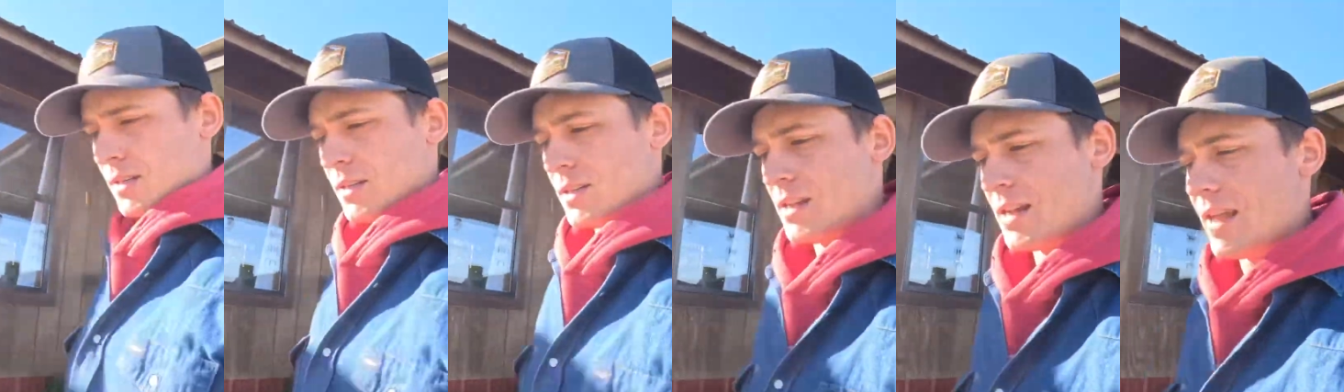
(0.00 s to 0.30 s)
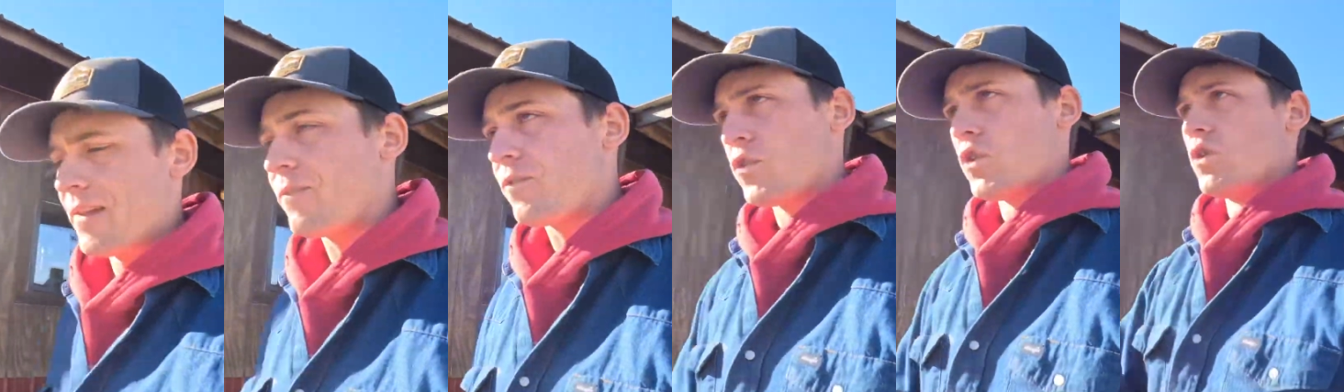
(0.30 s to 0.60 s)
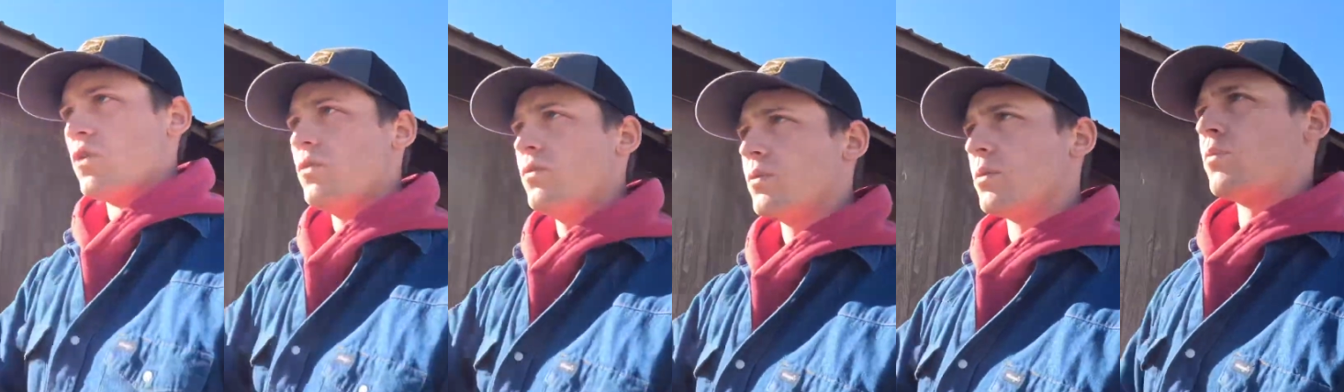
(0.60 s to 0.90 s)

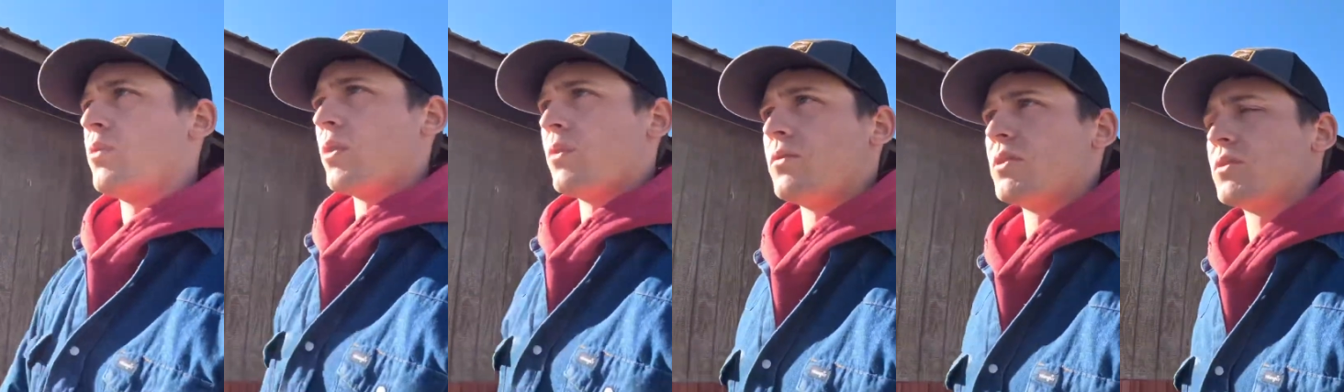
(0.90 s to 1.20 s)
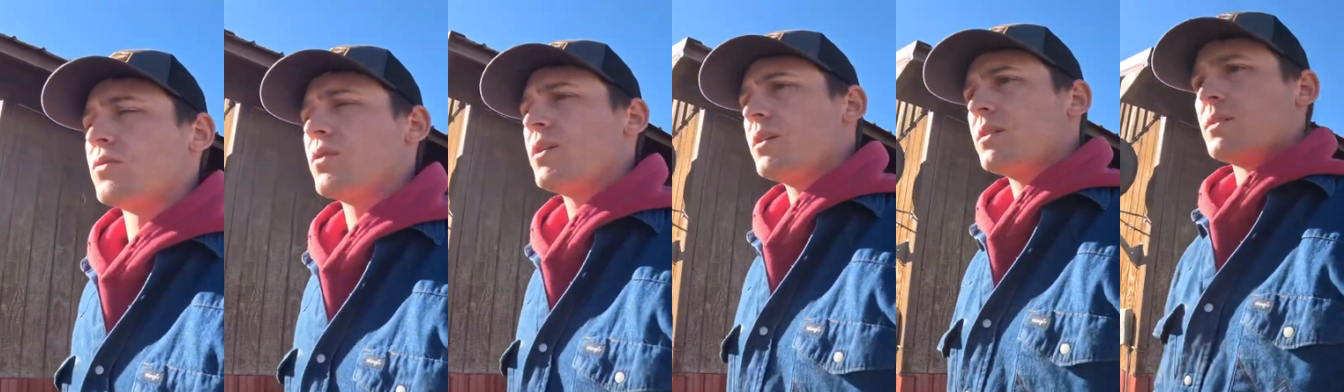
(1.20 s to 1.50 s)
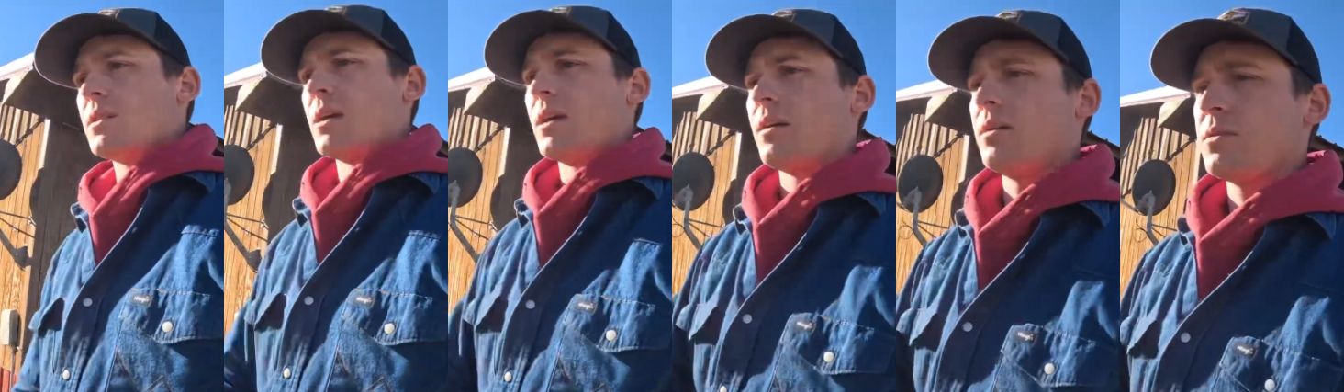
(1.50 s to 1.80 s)
nephew from one of his
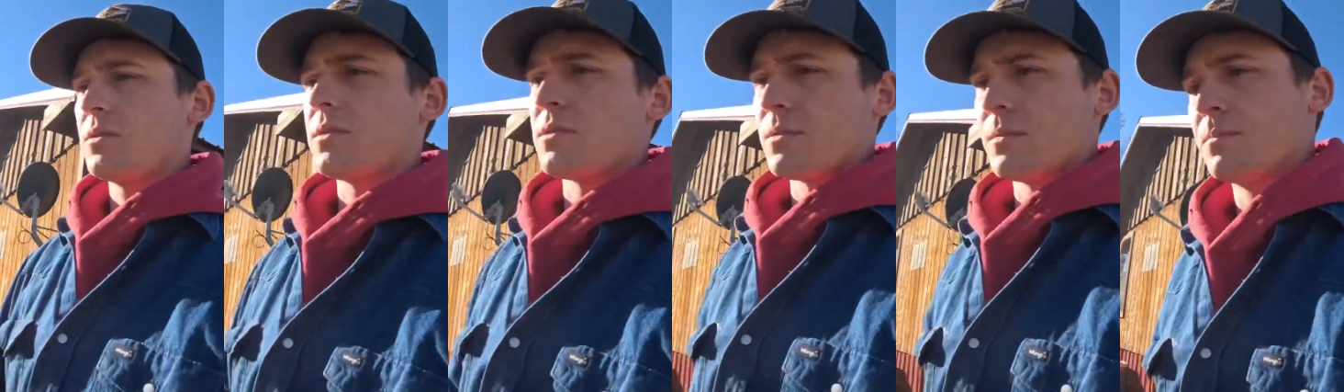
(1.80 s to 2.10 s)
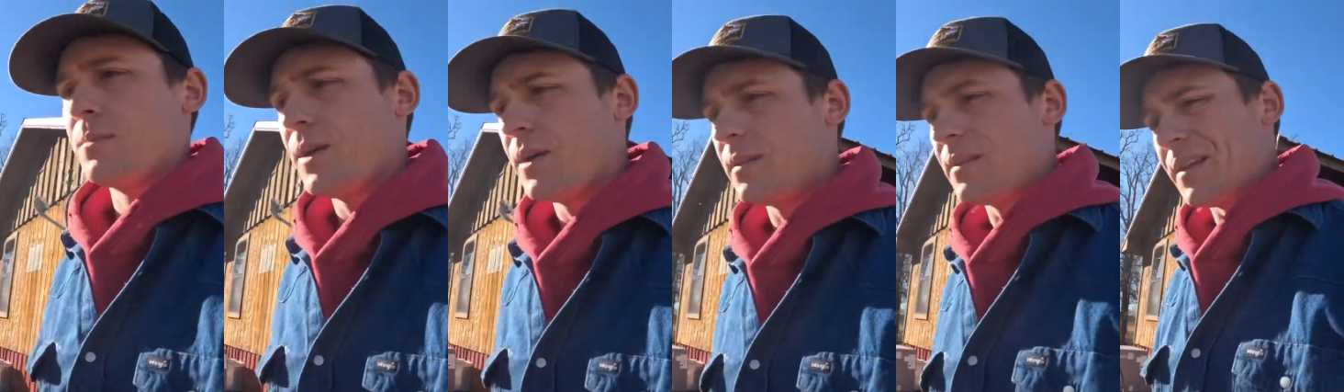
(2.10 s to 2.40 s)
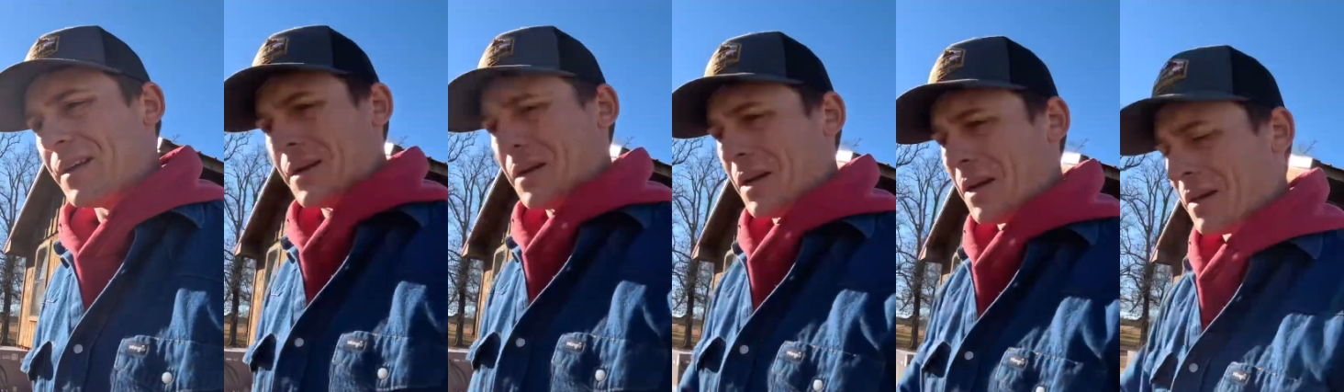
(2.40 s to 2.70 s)
friend's house, but
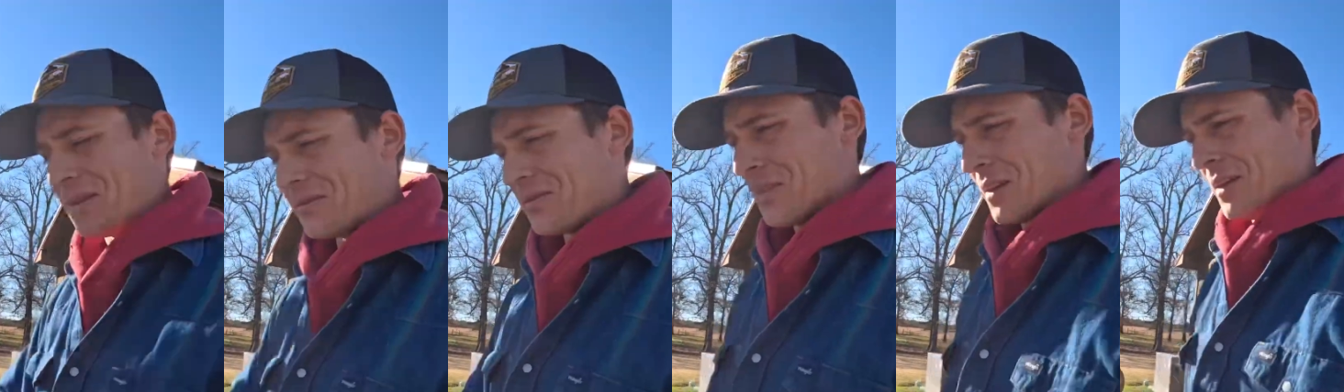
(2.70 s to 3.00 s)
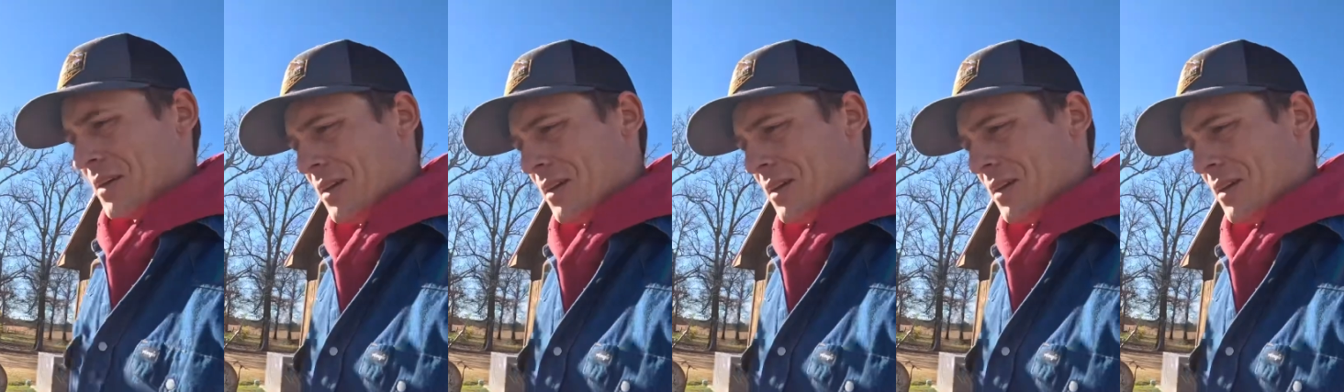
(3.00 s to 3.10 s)
that gave